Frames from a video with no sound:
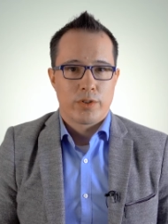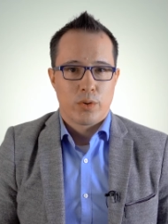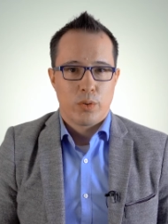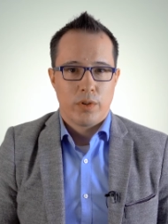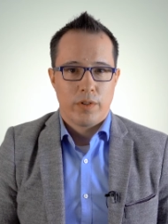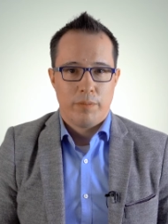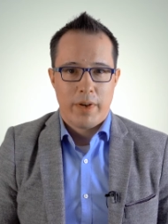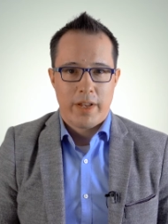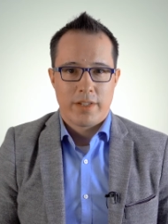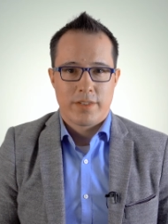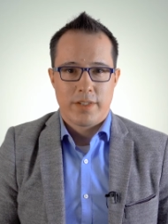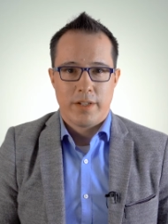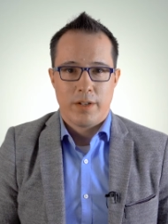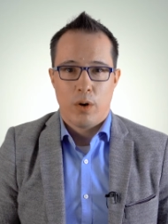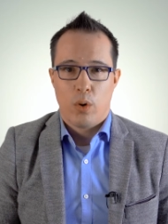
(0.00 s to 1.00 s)
School of
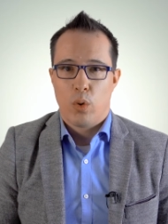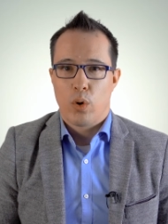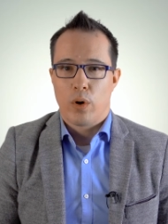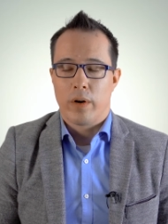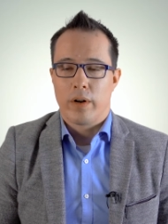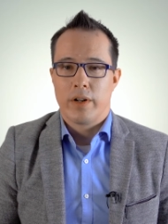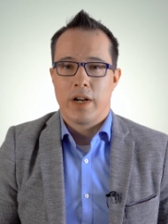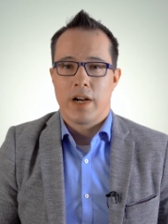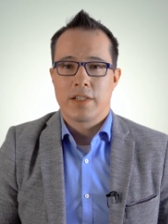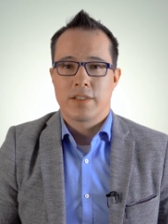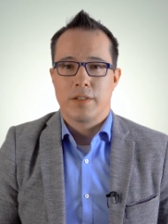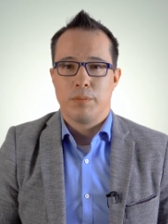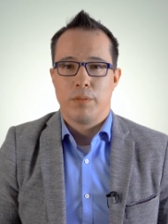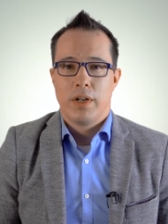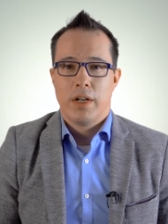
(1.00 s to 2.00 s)
Medicine, or
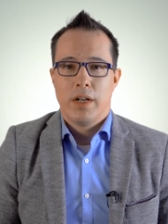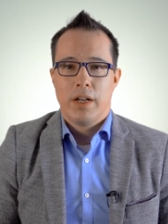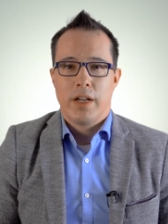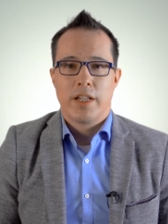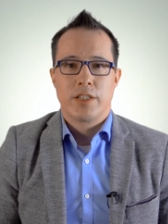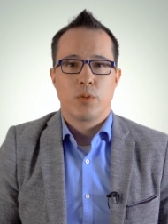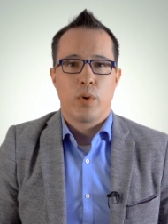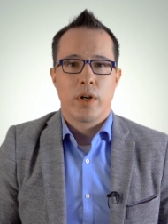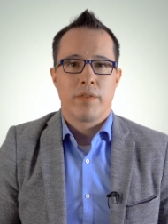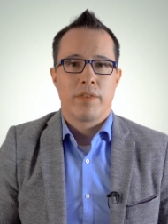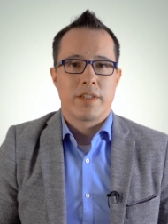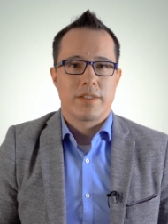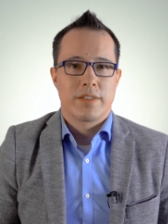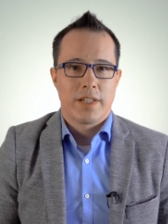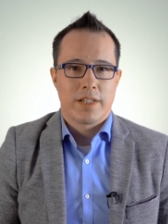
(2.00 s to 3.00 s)
NOSM, is one of
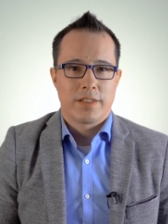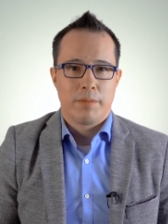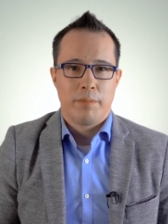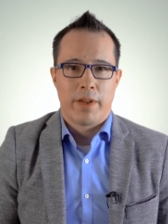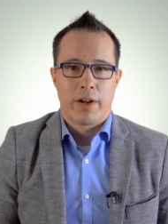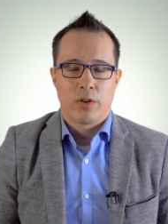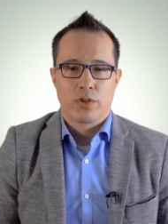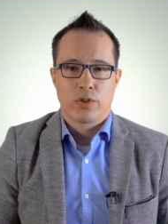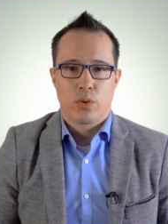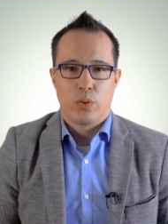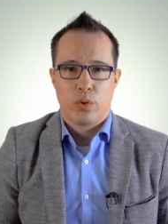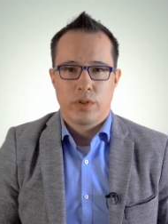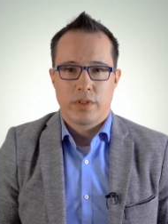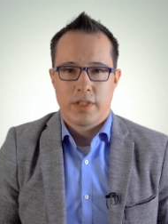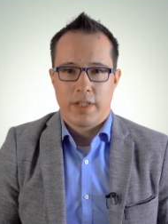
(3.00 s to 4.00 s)
the six medical
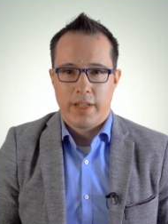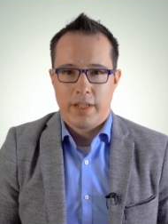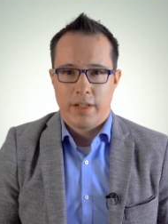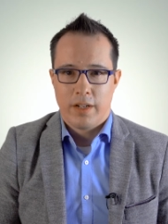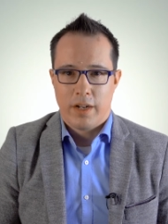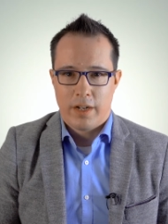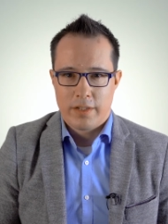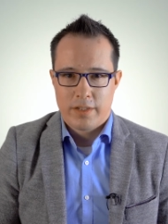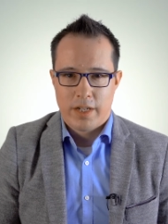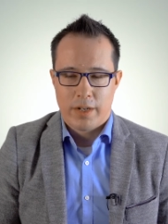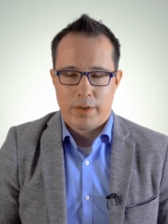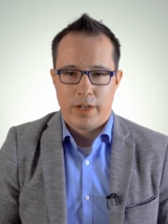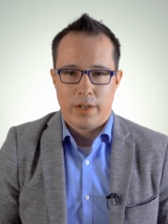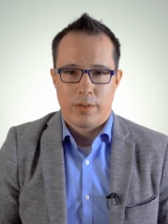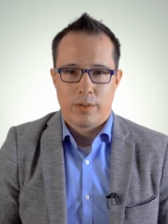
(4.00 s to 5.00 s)
schools in
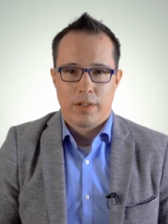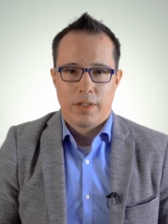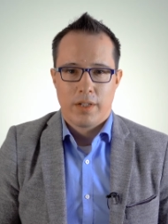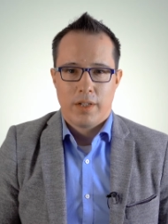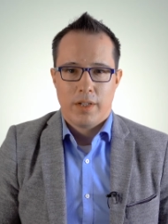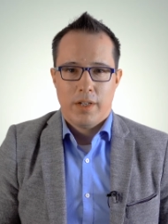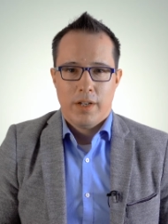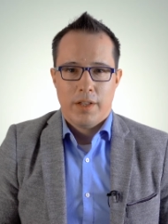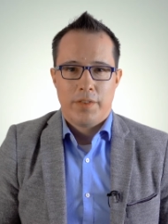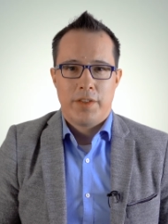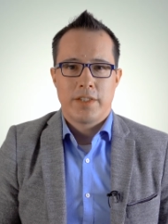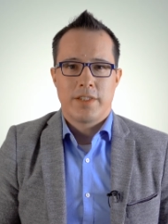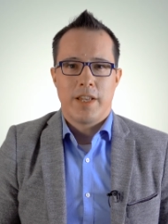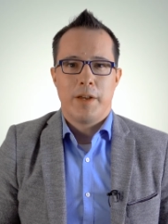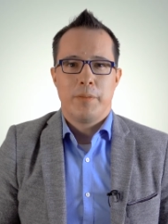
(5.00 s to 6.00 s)
Ontario.
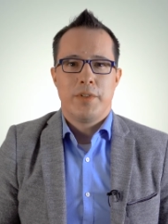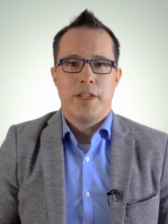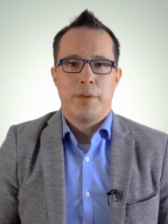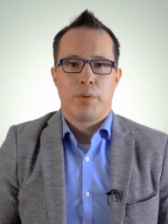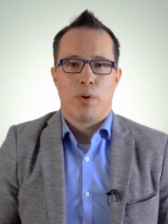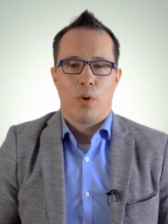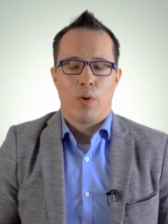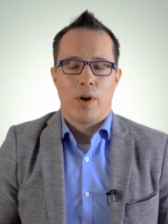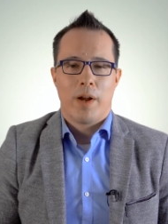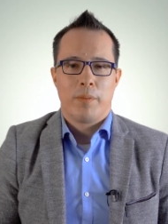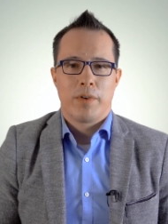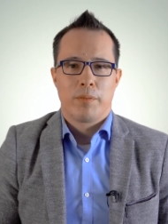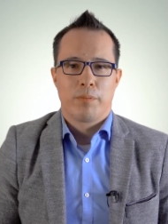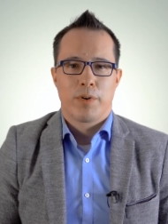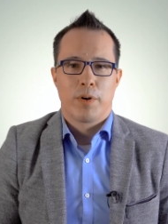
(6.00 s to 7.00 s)
This M D
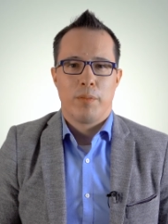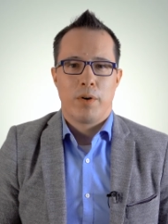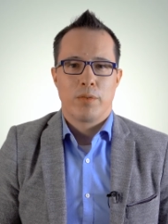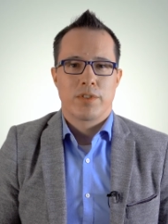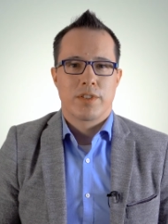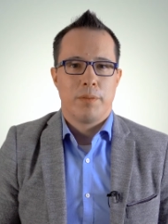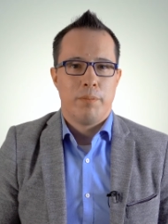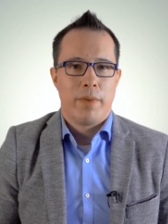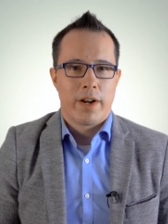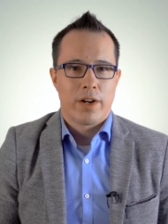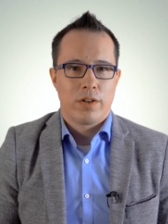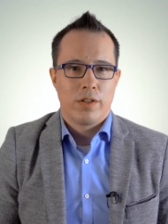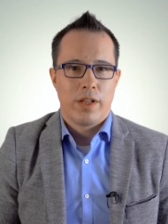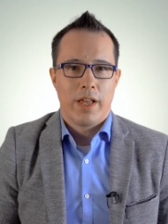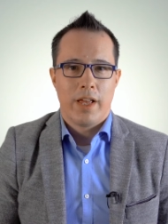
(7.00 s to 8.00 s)
program promotes the
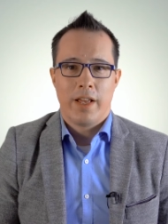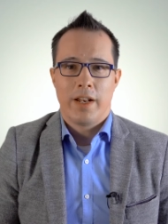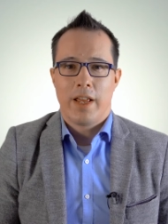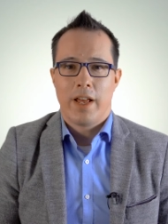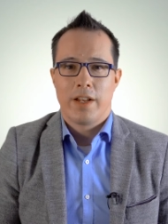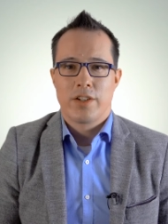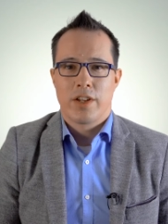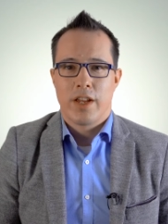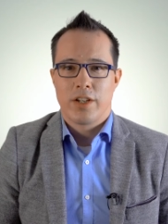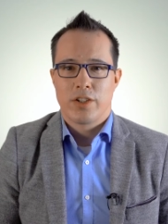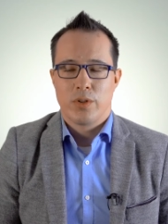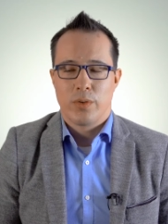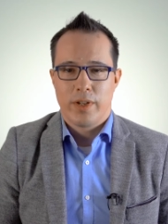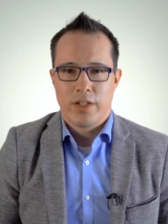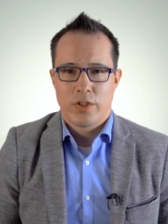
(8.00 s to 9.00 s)
medical and
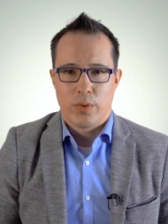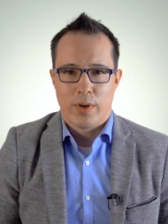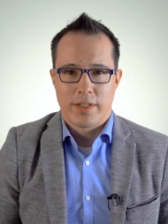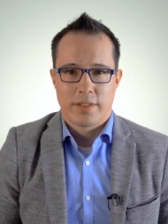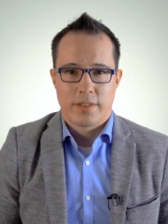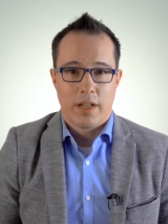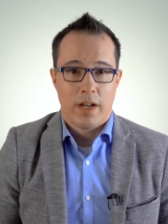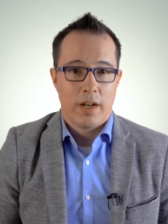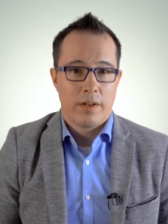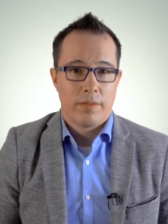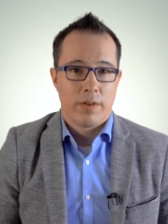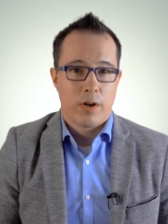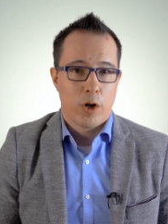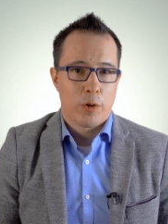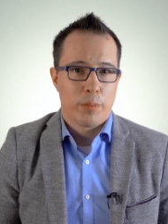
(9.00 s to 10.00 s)
educational interests
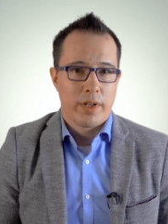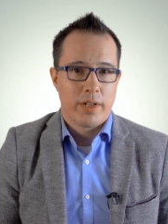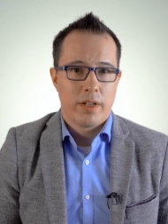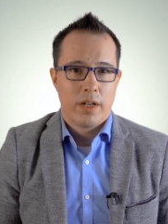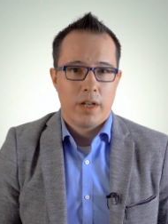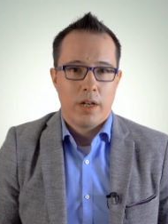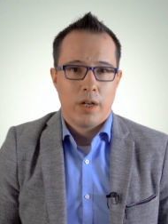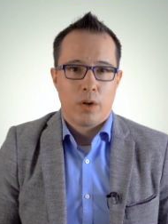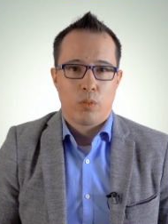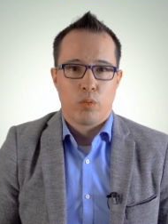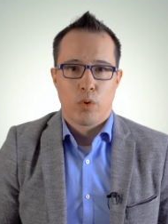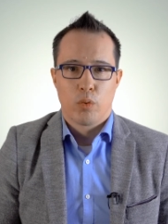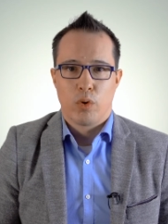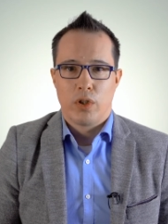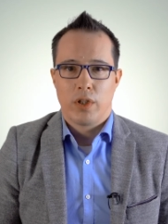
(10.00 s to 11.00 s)
of urban,
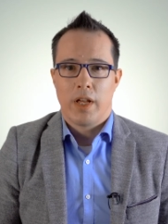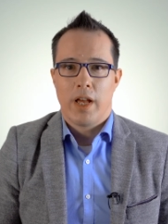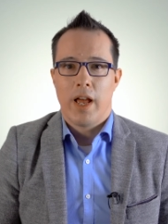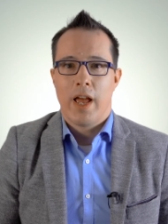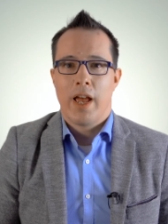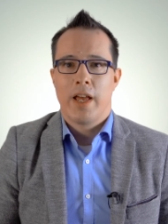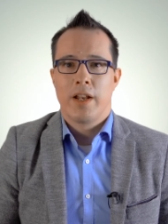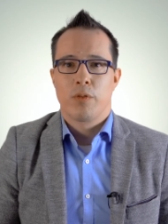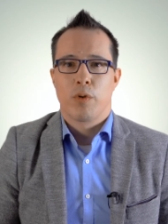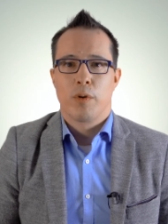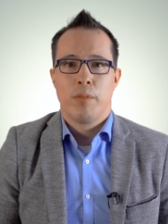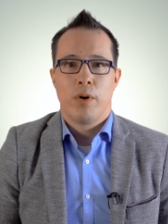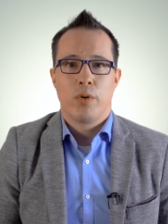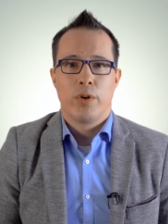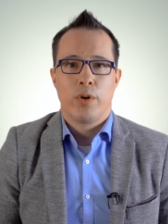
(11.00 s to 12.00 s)
rural, and
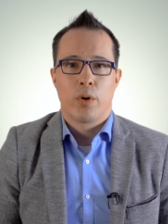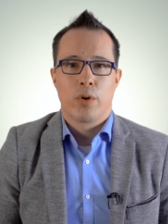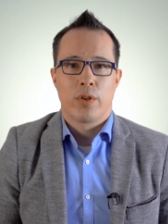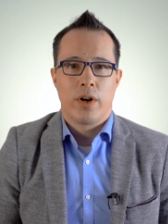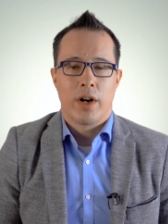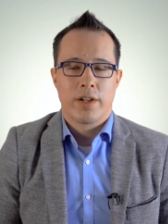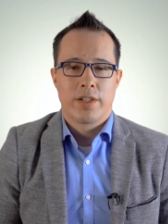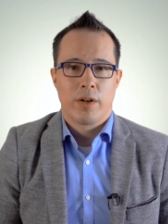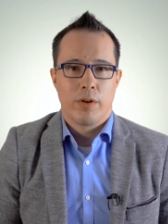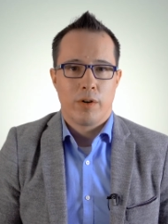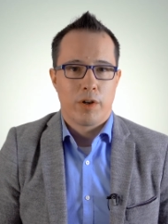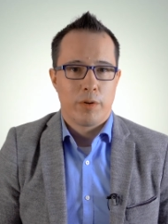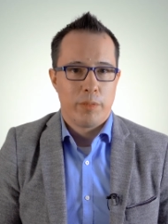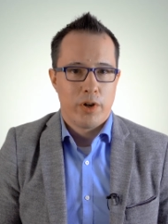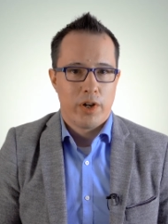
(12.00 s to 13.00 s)
remote Northern Ontario
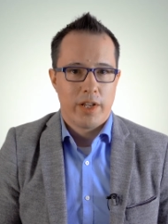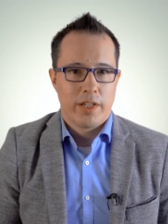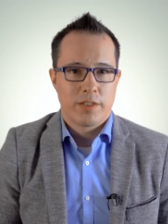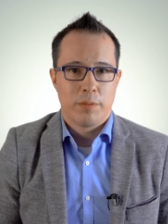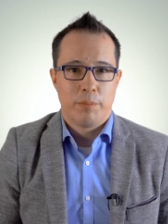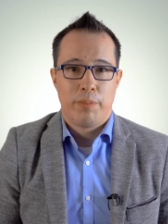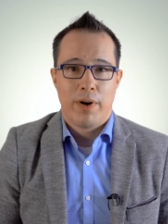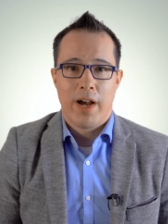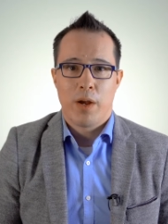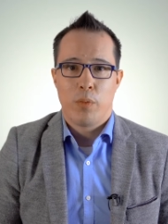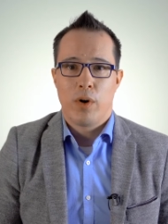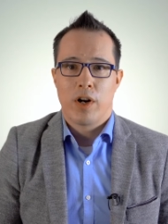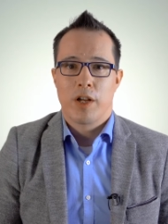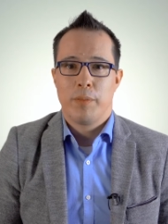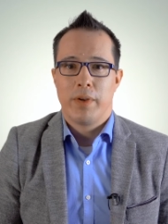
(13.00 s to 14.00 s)
communities by
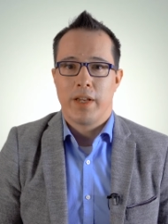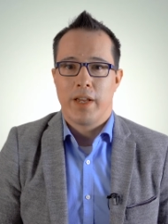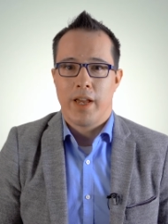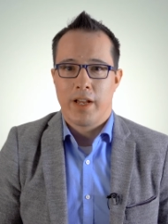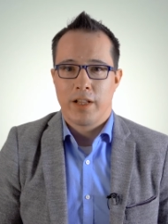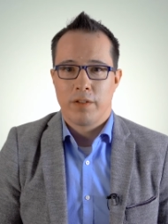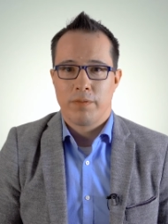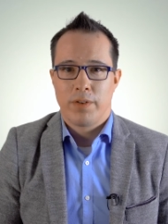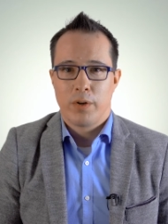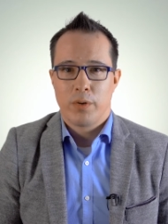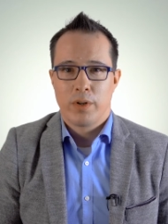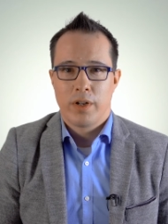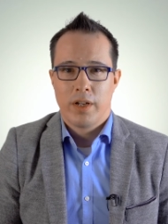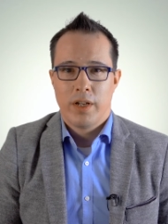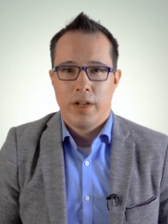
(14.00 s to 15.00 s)
welcoming
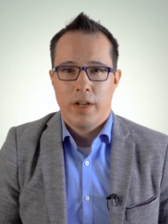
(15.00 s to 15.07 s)
Anglophone